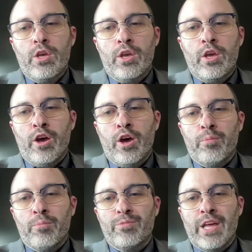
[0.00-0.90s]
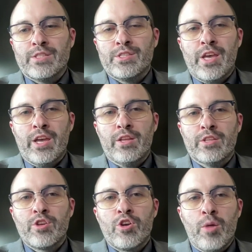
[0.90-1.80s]
That said,
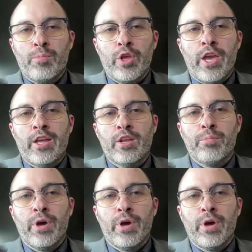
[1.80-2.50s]
it's complicated